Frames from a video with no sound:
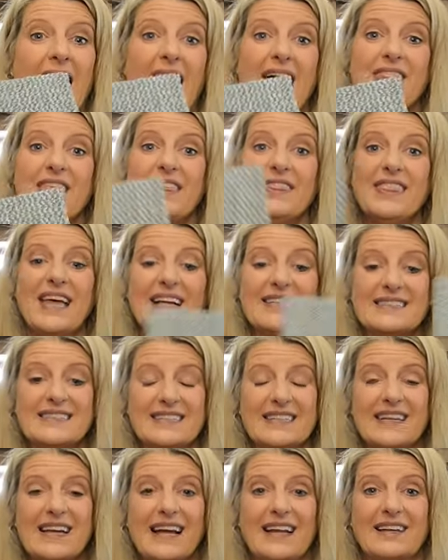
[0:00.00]
And then that's
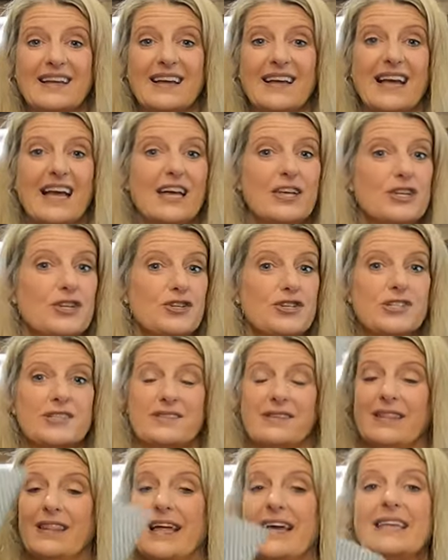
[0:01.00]
it. You
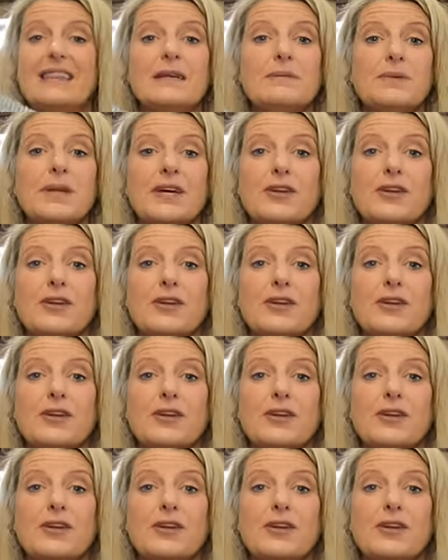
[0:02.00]
just lay them